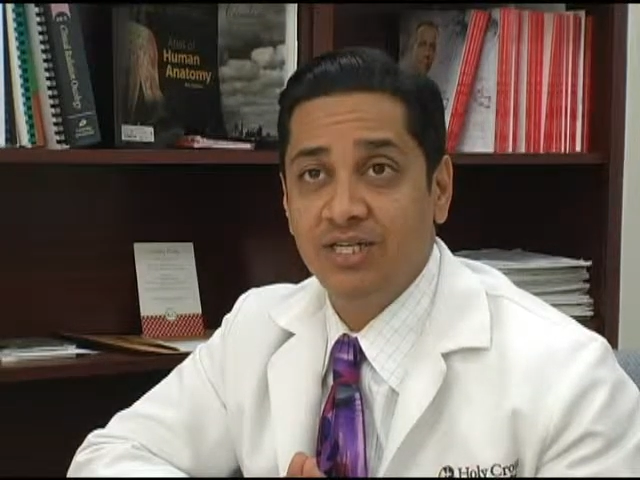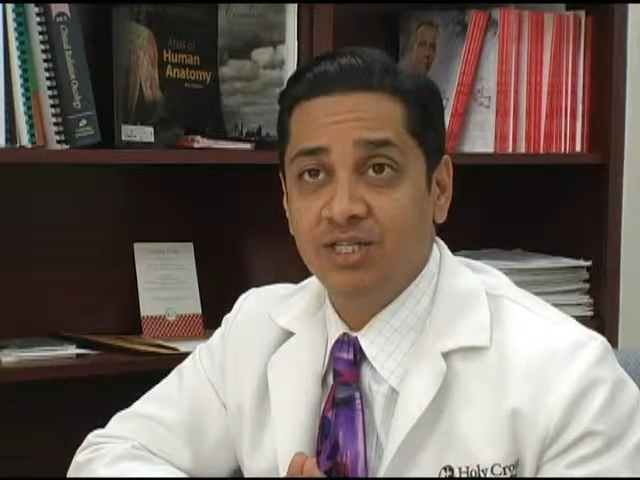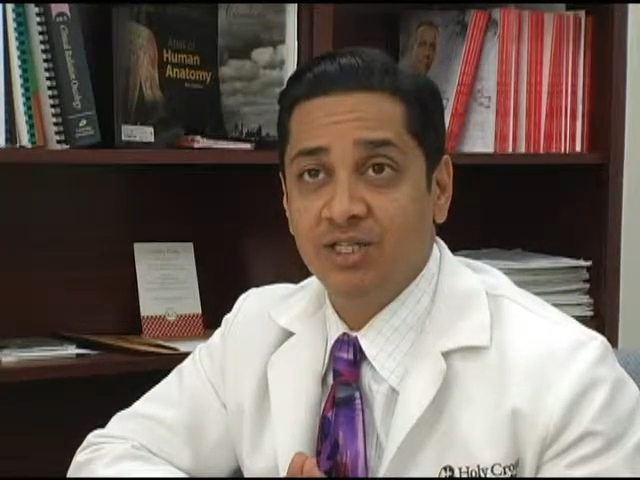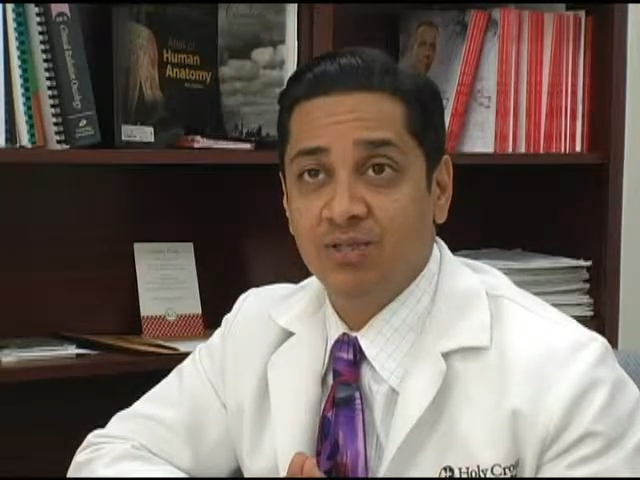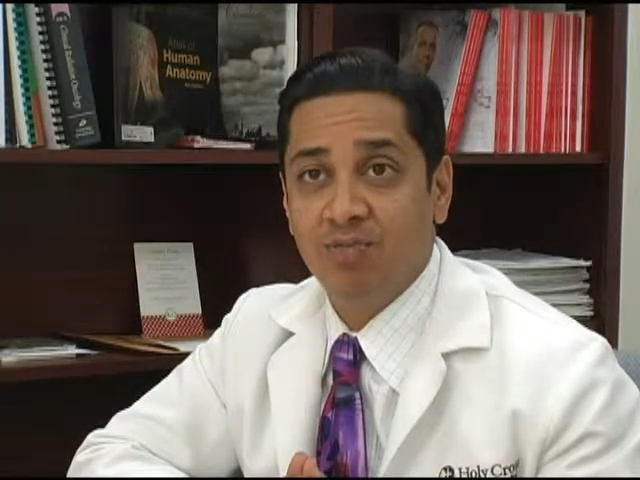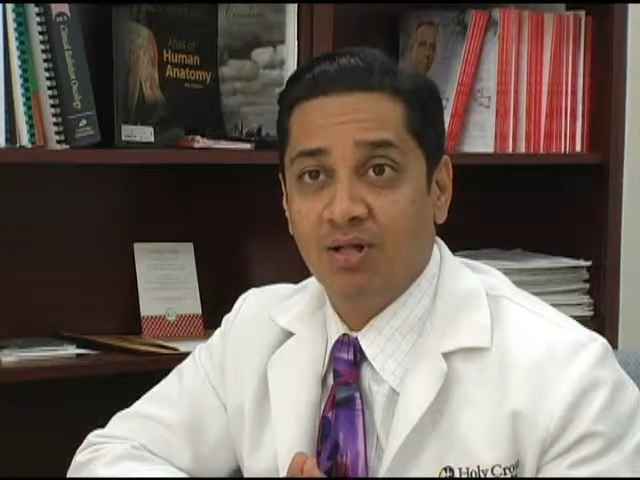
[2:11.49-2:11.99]

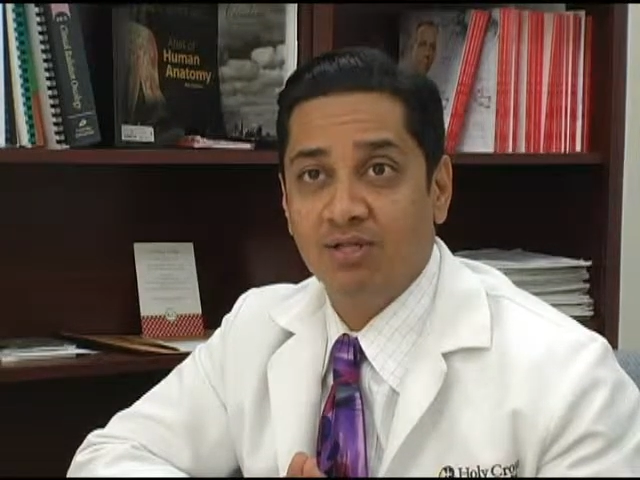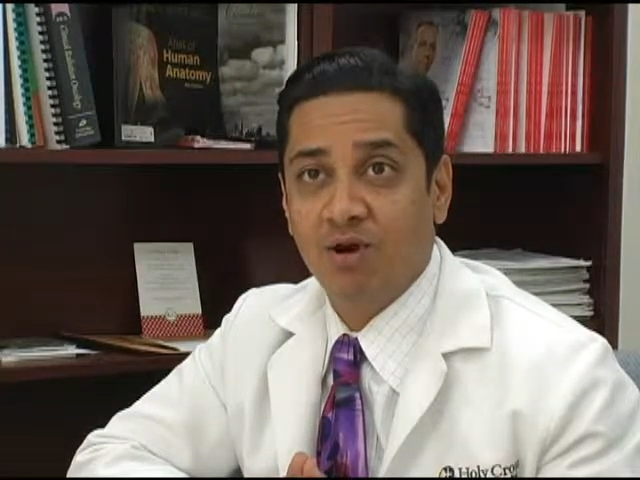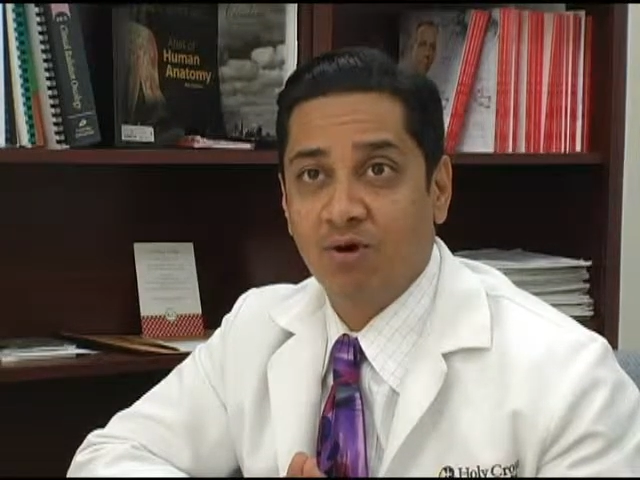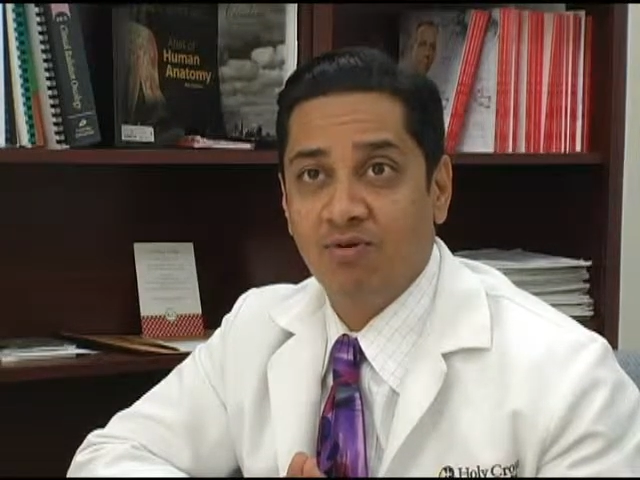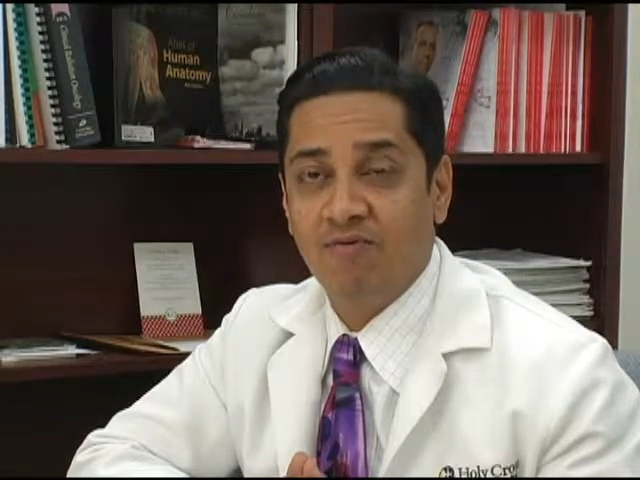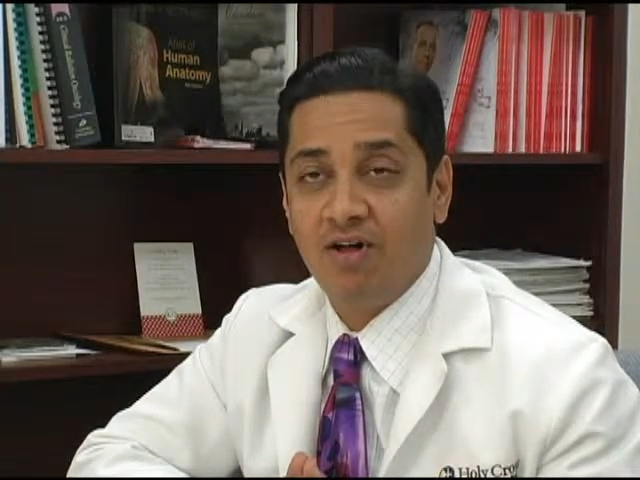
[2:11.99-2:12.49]
to small
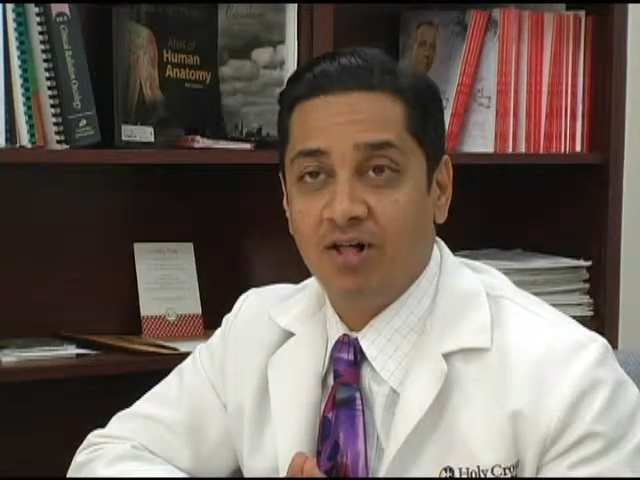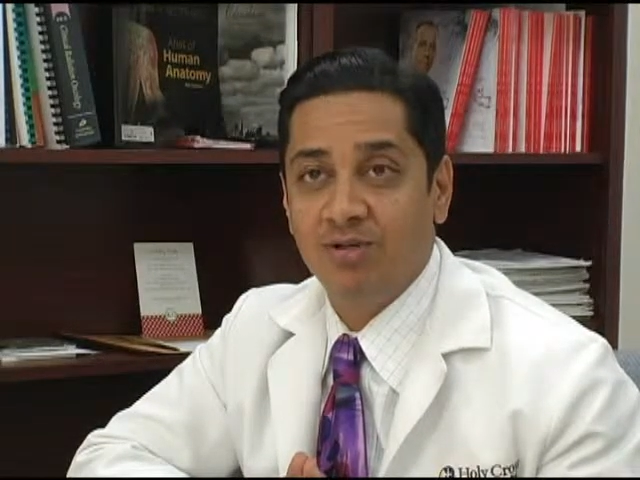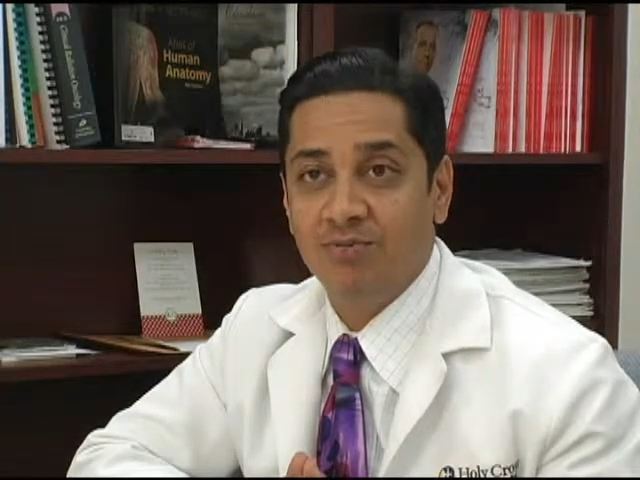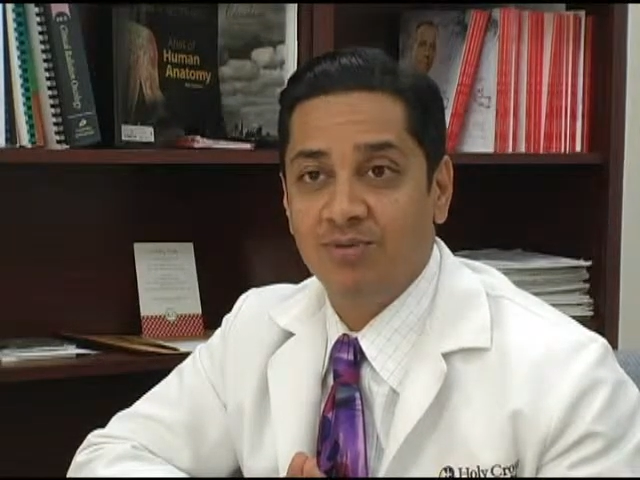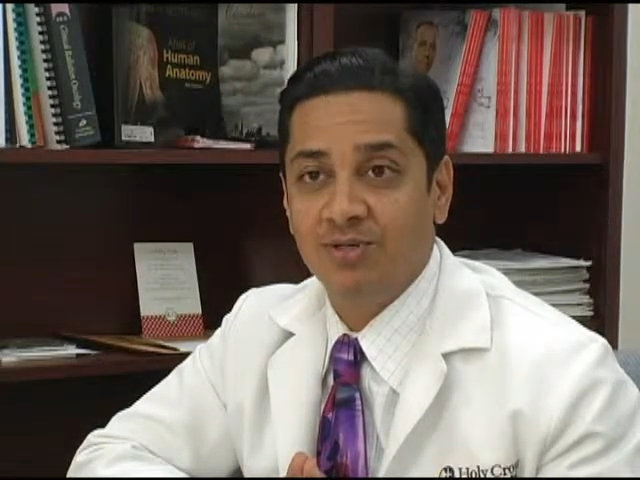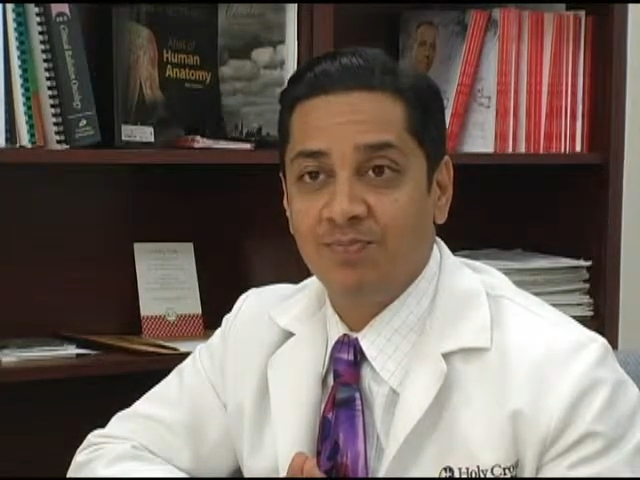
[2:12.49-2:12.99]
target
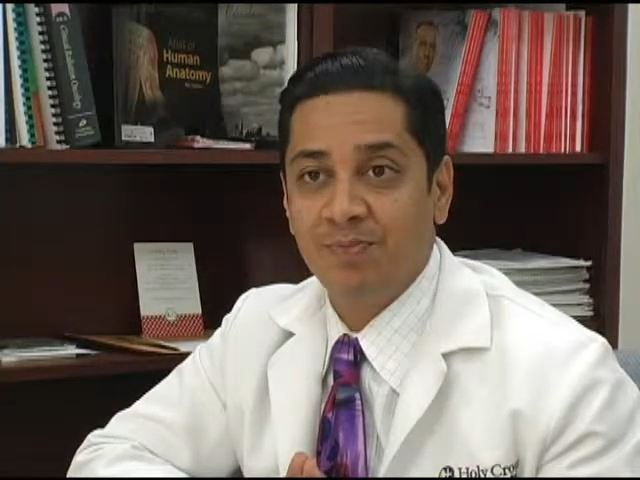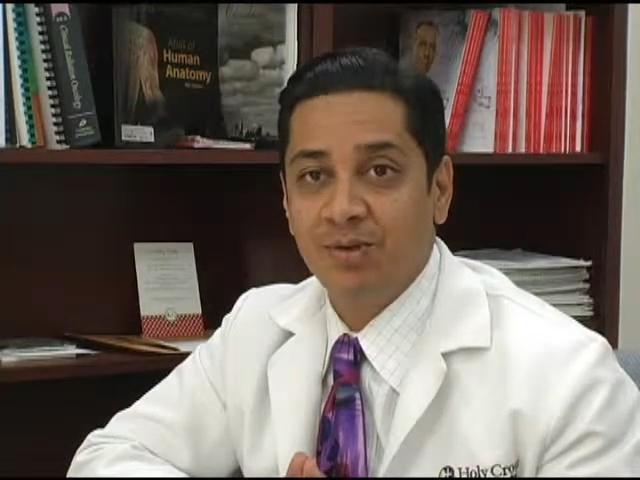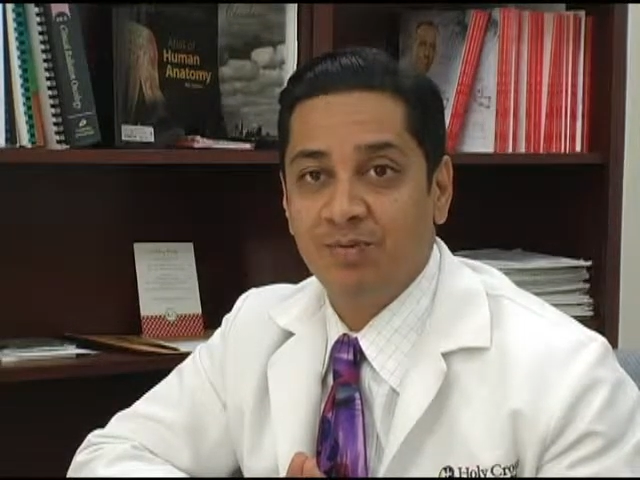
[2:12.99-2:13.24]
volumes